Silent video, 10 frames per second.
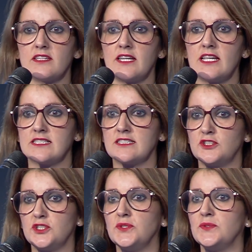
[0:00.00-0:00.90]
it is
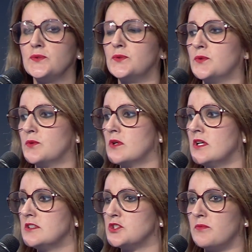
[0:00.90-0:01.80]
to
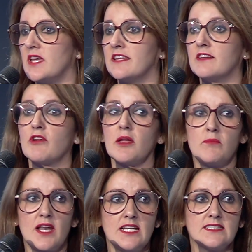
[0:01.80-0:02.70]
be at the right
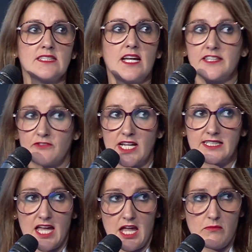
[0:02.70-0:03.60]
place at the right
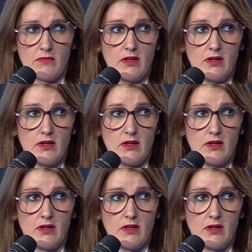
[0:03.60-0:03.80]
time.